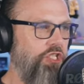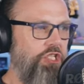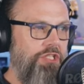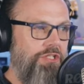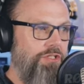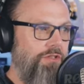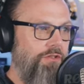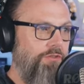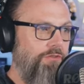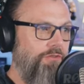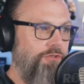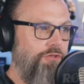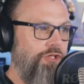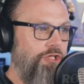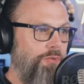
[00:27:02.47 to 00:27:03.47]
she just,
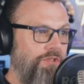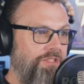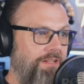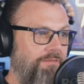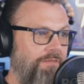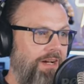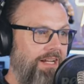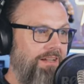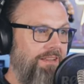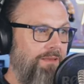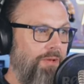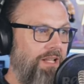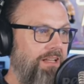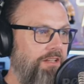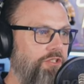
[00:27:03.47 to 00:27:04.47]
she wasn't invited
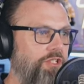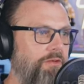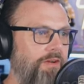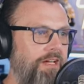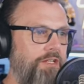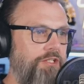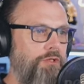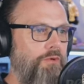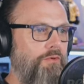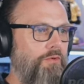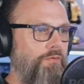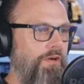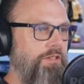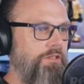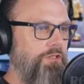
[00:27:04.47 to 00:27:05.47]
in the plan. She invited two of
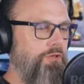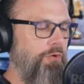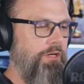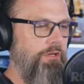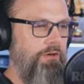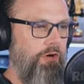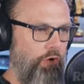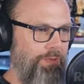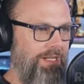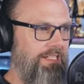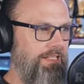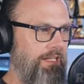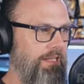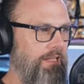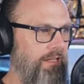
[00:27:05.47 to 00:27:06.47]
her friends to join her. O
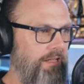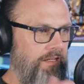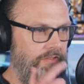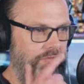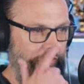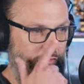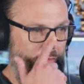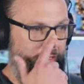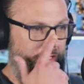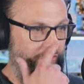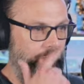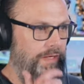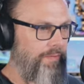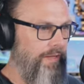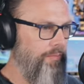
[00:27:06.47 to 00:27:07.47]
P did. So there'd
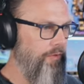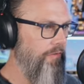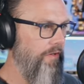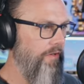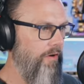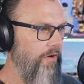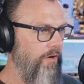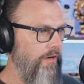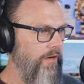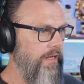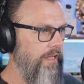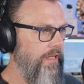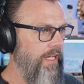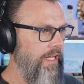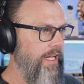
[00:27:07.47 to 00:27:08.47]
be three people in the
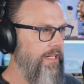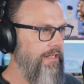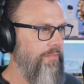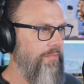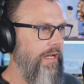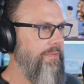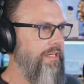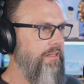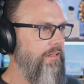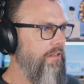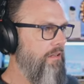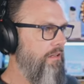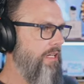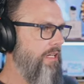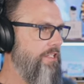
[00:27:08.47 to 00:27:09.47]
car. Um, I
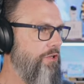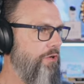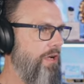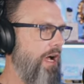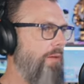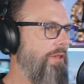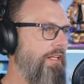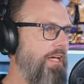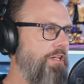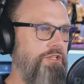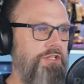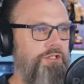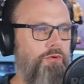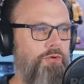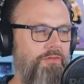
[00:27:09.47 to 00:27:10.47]
mean, is there an
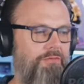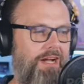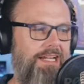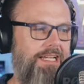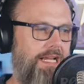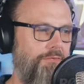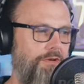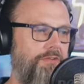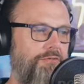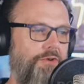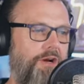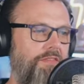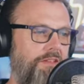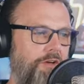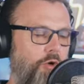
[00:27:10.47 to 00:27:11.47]
obligation to invite every
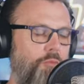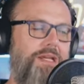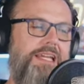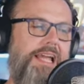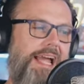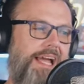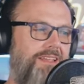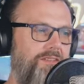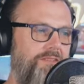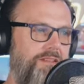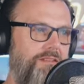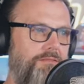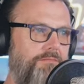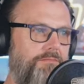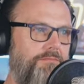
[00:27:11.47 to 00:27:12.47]
friend that O P
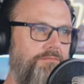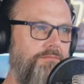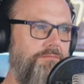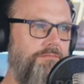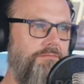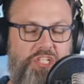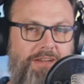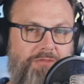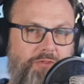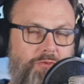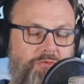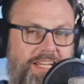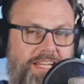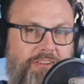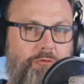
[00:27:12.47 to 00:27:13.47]
has? Does she have
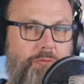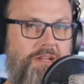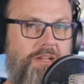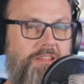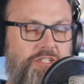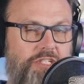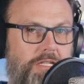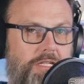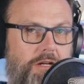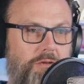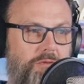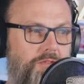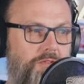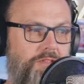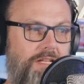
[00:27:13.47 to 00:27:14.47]
to invite everybody that she
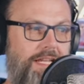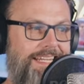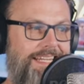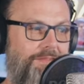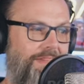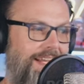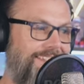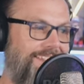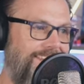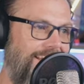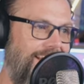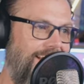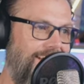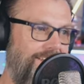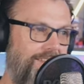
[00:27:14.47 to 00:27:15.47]
knows? And if that's
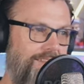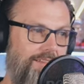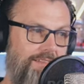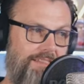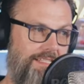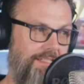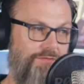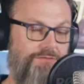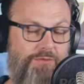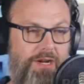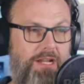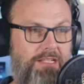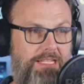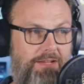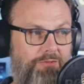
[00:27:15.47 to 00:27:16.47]
the case, does this
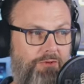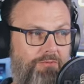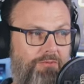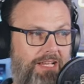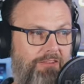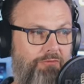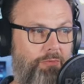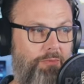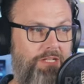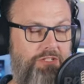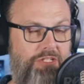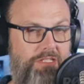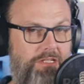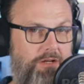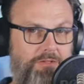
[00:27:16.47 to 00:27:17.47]
friend have to invite
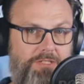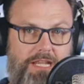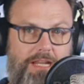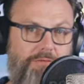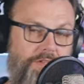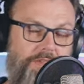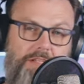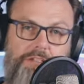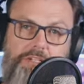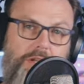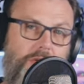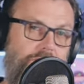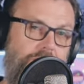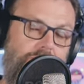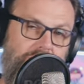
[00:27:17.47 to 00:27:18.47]
everybody she knows to everything
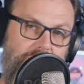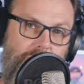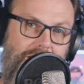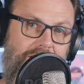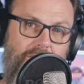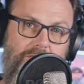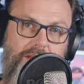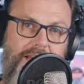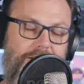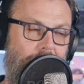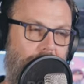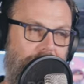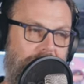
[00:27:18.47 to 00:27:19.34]
she goes to as well?